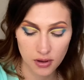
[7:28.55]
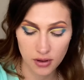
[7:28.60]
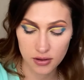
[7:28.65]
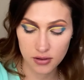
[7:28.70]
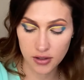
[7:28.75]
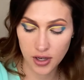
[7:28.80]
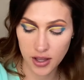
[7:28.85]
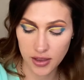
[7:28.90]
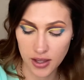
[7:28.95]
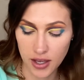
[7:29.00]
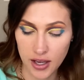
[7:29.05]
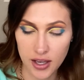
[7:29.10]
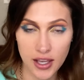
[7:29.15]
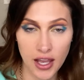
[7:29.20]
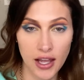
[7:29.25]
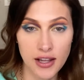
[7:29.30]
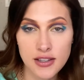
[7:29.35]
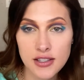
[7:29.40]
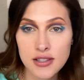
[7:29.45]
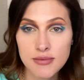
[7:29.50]
Nothing
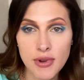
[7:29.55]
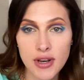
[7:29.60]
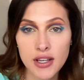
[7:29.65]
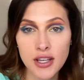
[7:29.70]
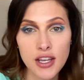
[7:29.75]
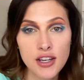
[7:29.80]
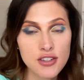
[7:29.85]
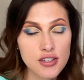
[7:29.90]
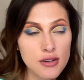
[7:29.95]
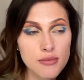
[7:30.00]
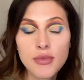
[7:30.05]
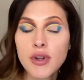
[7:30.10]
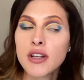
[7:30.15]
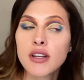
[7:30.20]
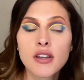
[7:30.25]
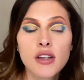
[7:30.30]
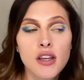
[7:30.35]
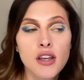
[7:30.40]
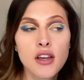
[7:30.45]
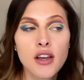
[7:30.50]
against medication, but
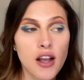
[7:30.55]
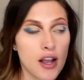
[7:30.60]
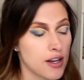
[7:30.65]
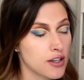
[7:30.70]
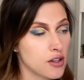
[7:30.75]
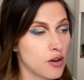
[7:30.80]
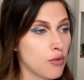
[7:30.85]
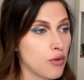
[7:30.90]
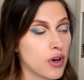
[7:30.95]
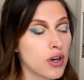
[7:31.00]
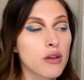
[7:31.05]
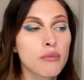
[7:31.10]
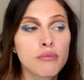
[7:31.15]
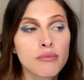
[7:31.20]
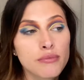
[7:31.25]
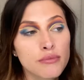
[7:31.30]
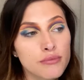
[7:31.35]
I don't want to